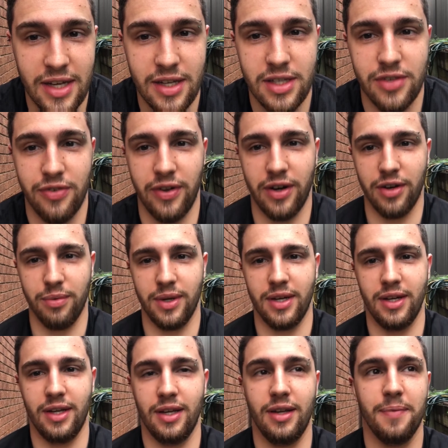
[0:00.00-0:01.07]
it is very
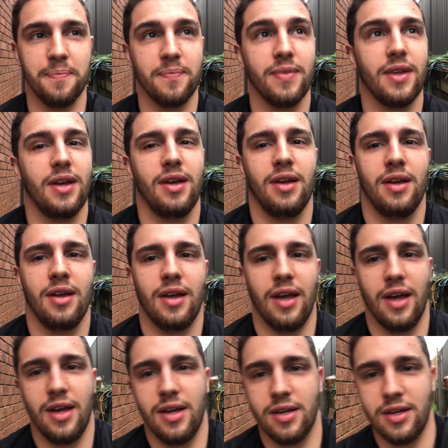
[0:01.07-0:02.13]
windy,
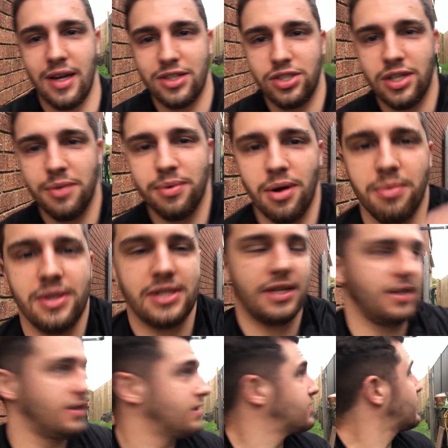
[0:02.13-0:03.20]
and as you can probably see
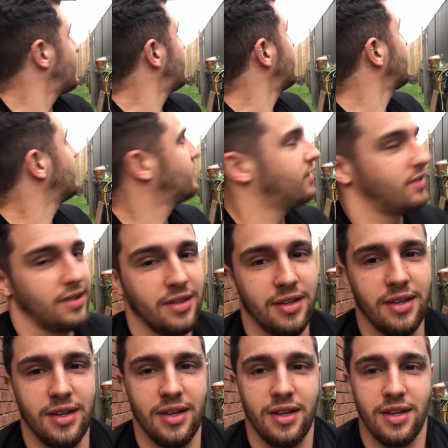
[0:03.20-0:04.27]
in the sky,
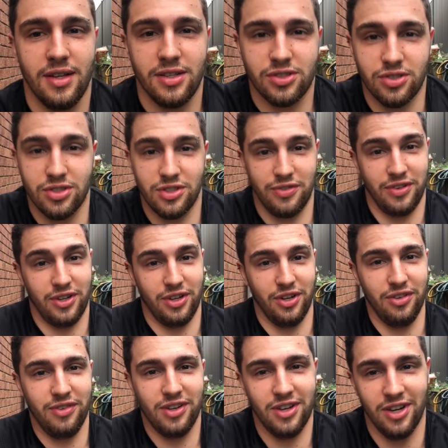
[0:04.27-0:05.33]
it's also very
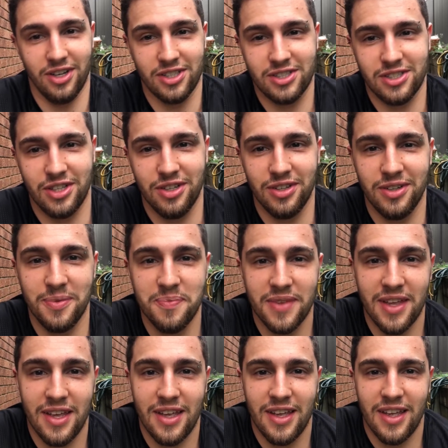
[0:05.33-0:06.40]
overcast. So
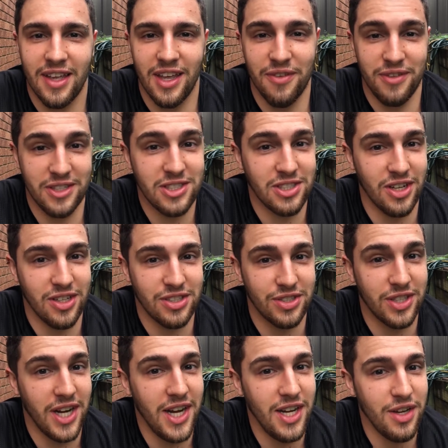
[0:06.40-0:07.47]
if it starts
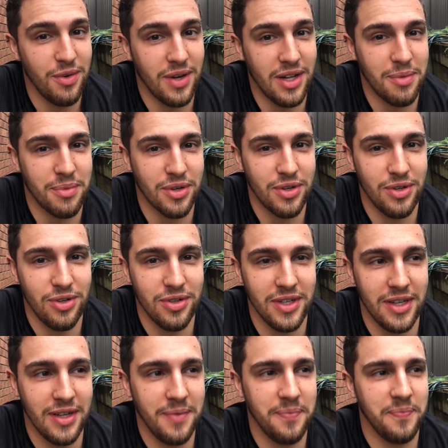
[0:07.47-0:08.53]
raining while I'm
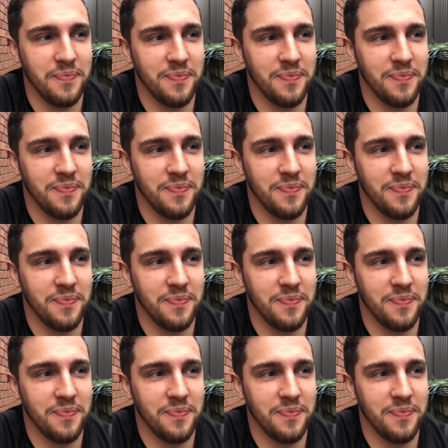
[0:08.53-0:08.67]
recording,